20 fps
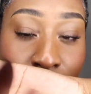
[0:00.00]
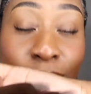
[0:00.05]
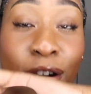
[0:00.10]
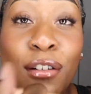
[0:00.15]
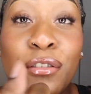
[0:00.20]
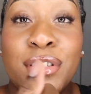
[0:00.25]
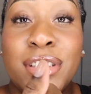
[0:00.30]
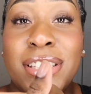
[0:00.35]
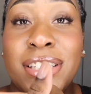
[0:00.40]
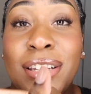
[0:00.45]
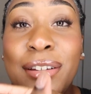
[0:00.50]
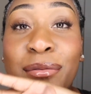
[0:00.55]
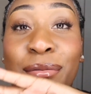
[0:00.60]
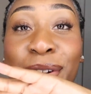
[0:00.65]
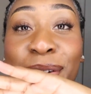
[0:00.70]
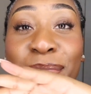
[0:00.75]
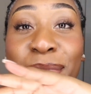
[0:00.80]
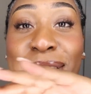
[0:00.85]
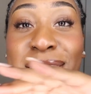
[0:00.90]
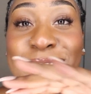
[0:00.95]
oh shit,
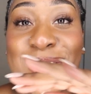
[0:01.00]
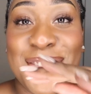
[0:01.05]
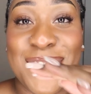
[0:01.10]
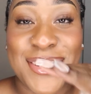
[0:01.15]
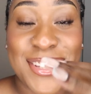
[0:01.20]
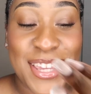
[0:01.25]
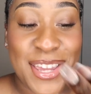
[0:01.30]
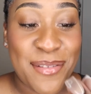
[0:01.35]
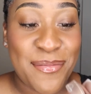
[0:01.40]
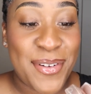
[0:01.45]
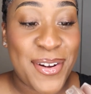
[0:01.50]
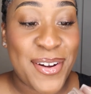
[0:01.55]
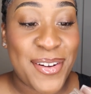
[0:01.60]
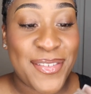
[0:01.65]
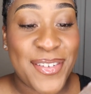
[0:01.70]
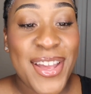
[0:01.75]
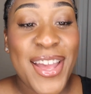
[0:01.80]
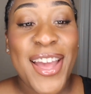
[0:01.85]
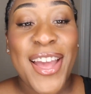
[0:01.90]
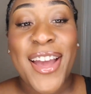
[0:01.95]
one of my joints came
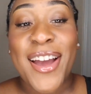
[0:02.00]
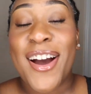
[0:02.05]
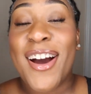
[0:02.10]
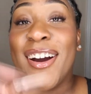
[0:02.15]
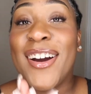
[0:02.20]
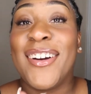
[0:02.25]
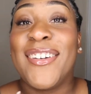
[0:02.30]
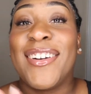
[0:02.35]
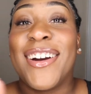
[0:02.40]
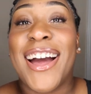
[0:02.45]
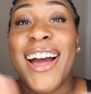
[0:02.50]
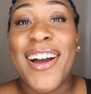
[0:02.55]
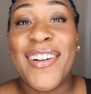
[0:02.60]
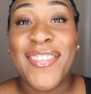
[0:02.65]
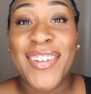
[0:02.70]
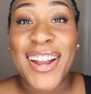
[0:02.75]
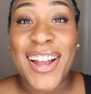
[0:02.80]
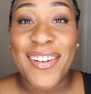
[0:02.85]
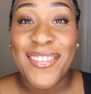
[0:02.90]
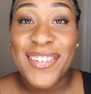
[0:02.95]
off. Oh, I
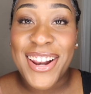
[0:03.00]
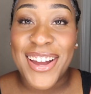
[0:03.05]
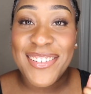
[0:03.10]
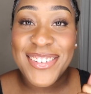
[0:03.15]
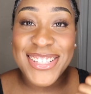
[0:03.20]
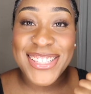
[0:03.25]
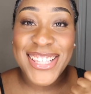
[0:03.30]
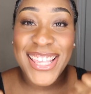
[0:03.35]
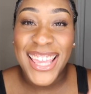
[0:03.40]
forgot when I was